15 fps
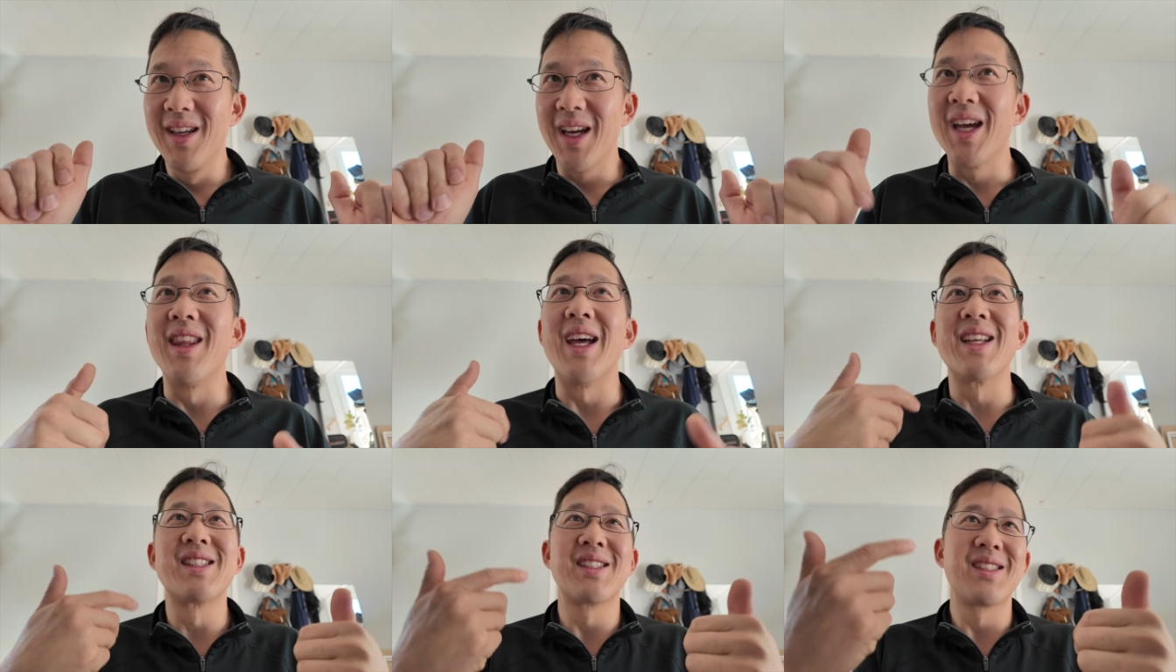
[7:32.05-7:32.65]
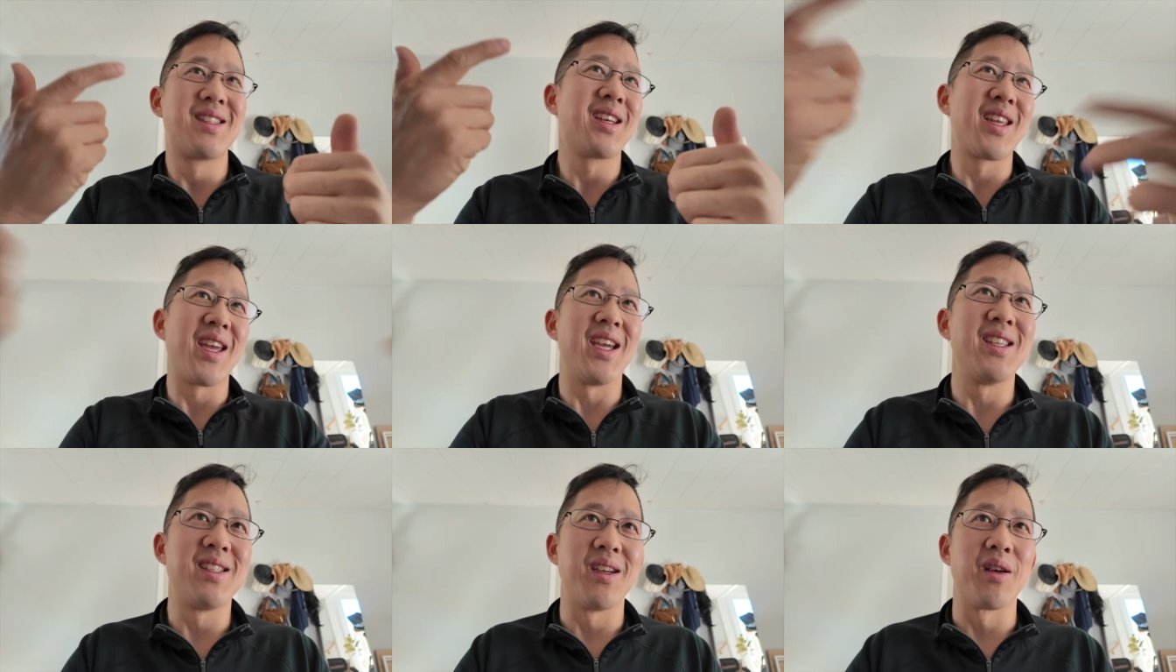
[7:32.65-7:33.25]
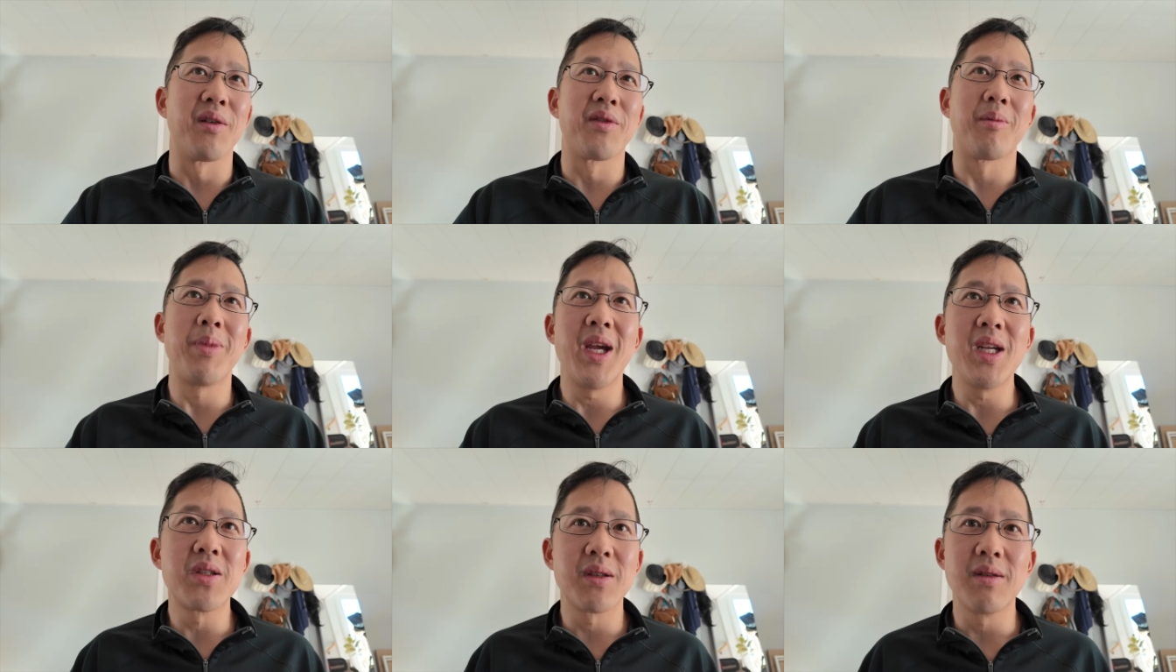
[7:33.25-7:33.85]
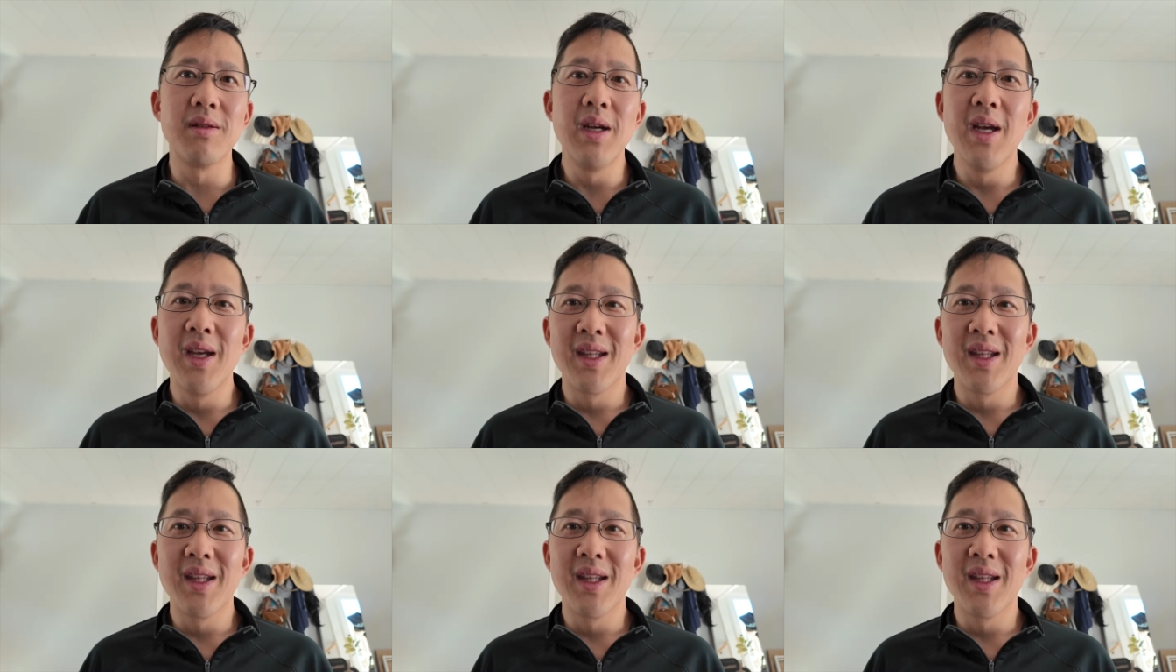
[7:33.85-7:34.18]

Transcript: And that's the case here for Pedro.